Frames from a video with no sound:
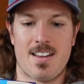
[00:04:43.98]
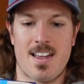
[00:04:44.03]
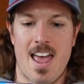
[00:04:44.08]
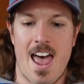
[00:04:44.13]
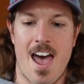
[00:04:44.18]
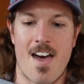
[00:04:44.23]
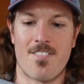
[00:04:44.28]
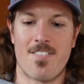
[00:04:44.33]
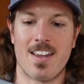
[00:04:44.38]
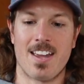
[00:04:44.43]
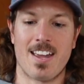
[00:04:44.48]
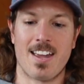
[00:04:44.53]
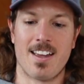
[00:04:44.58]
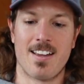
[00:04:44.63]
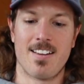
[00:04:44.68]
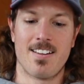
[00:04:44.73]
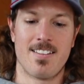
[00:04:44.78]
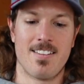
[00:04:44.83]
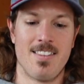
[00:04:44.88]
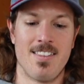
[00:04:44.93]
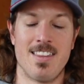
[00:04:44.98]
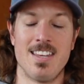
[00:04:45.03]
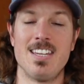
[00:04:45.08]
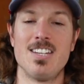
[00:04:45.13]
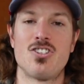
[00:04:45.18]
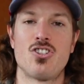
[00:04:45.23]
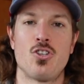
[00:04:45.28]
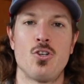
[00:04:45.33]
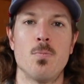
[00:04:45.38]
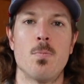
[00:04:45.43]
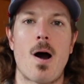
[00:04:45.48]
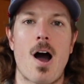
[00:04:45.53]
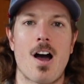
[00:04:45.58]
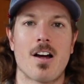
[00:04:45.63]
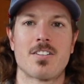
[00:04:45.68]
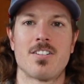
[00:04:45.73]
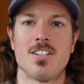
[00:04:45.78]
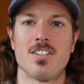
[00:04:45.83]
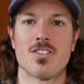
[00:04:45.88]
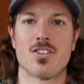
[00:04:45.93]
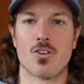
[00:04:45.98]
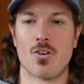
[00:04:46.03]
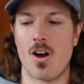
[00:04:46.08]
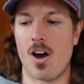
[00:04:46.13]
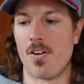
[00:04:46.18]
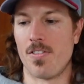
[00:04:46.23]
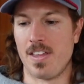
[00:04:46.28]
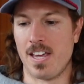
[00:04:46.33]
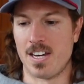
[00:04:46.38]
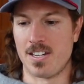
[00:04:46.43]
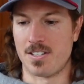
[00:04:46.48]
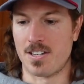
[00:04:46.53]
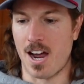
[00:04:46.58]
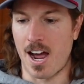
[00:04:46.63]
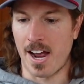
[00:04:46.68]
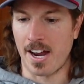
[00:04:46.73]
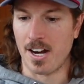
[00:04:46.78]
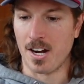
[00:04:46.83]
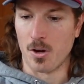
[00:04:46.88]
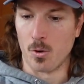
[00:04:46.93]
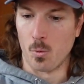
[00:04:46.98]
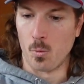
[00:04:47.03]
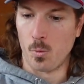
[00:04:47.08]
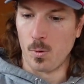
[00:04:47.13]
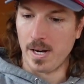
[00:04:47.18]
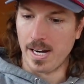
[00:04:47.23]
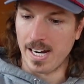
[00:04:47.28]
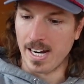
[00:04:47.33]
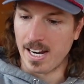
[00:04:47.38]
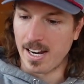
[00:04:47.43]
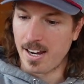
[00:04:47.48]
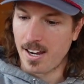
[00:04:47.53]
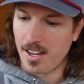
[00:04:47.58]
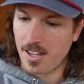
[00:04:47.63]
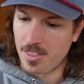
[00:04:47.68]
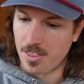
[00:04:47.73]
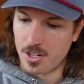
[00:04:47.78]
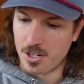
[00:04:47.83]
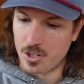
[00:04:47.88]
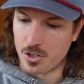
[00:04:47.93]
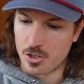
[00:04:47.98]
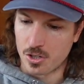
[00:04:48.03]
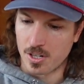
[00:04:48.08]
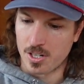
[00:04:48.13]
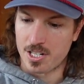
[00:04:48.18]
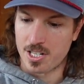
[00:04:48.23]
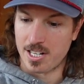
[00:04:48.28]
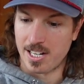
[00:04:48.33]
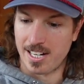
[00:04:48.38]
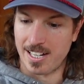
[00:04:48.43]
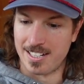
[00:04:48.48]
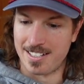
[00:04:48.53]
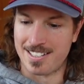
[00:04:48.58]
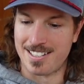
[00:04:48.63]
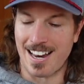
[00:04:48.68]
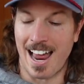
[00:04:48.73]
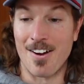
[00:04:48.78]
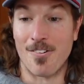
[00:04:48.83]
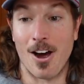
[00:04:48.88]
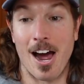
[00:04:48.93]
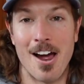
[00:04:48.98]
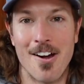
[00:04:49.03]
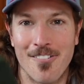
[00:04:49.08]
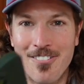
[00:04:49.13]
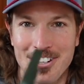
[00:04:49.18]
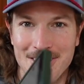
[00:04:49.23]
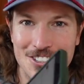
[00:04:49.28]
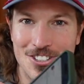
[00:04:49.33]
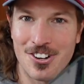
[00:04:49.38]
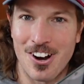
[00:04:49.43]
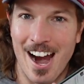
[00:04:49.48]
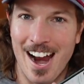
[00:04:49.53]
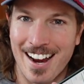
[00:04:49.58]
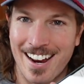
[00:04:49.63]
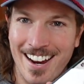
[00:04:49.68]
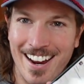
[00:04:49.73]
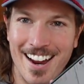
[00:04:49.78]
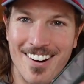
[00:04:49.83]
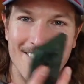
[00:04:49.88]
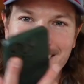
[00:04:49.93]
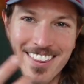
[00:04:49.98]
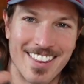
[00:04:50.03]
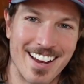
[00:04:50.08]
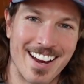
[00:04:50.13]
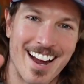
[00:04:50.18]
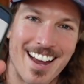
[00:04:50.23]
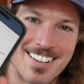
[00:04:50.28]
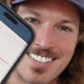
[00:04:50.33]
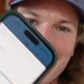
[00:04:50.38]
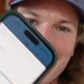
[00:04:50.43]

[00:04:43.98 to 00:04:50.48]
having these 2 boxes throughout the entire week, the nutrition is, I was tracking everything as